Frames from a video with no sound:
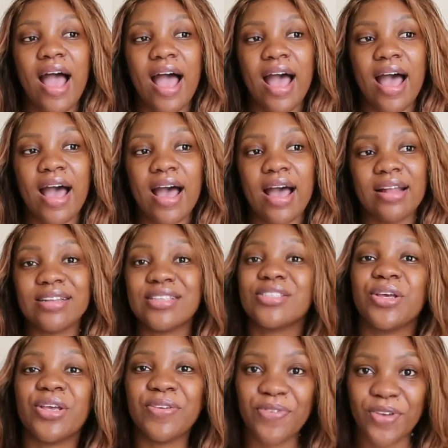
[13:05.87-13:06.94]
And so
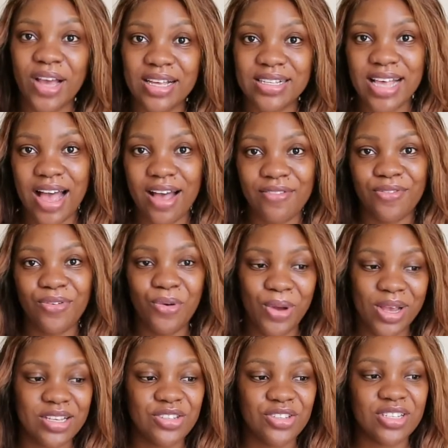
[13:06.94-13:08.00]
if you guys have
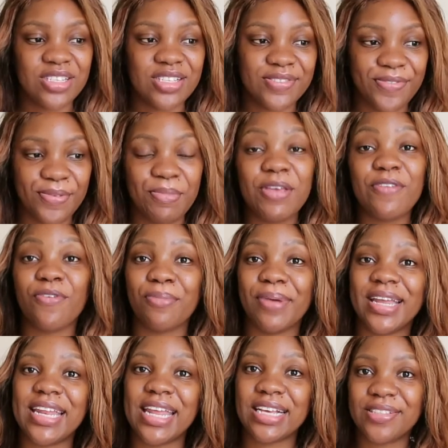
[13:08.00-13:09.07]
questions for me for
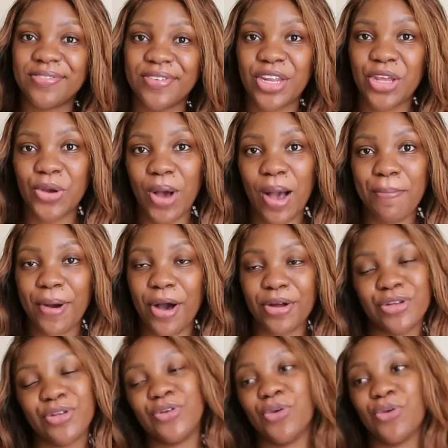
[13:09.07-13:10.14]
my next video
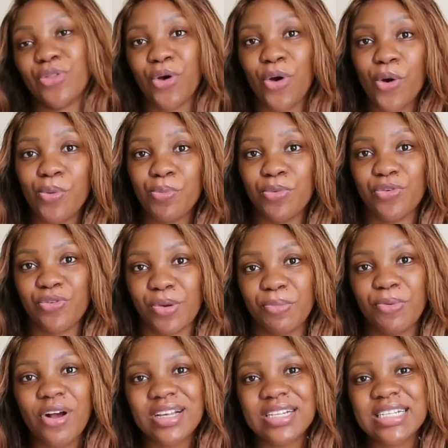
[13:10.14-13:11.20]
about, you know, the whole moving
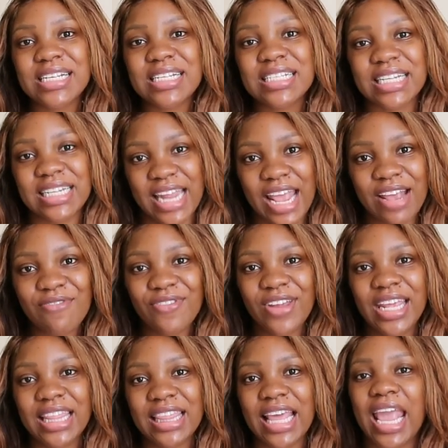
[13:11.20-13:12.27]
process and
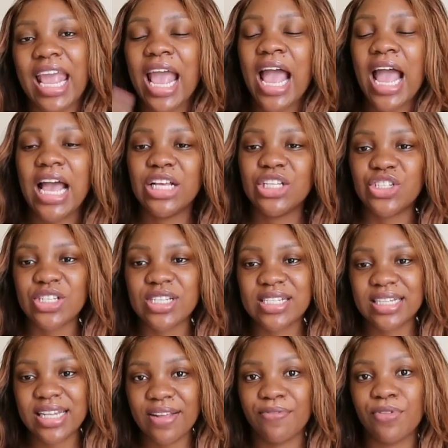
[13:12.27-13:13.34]
everything,
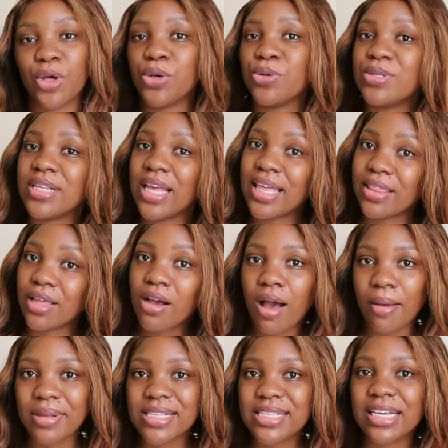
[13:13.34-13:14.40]
just leave those in the
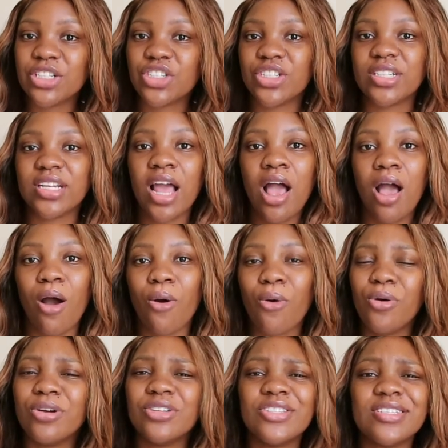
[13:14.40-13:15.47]
comment section,
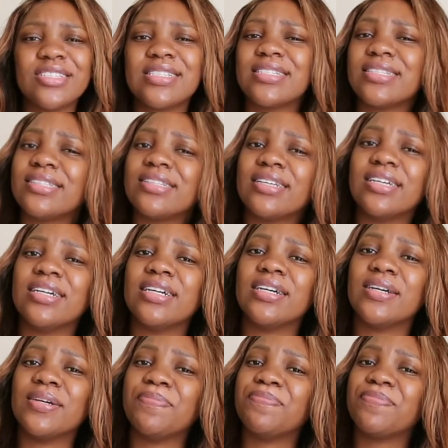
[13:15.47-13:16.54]
or just
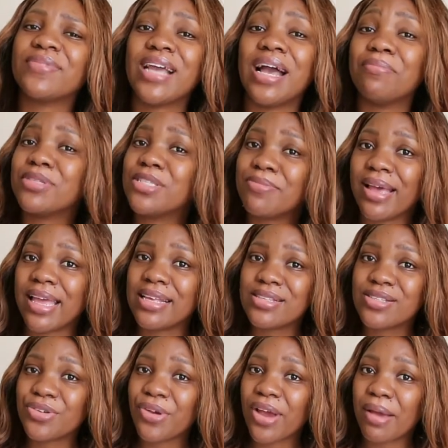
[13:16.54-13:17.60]
come to my
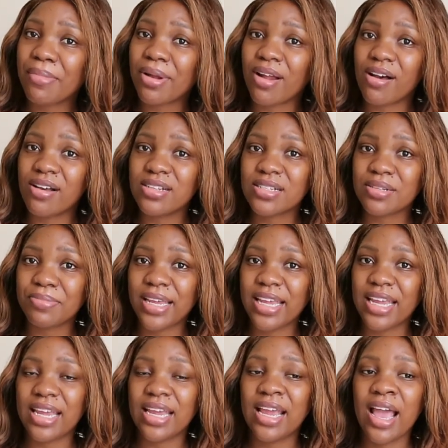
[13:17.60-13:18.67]
Instagram and ask
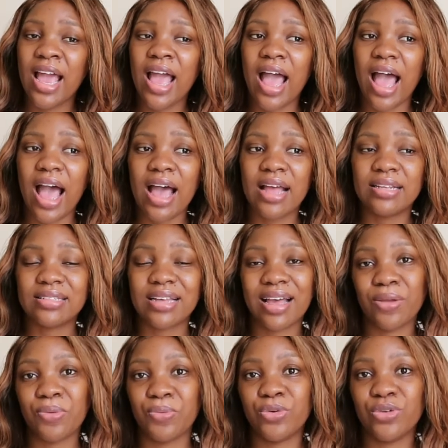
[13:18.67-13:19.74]
me, and
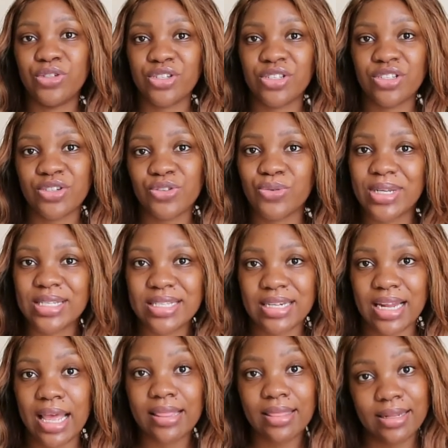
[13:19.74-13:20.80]
I will just address
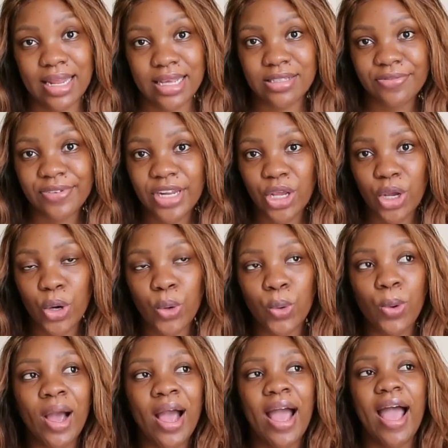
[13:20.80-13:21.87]
it in the next video.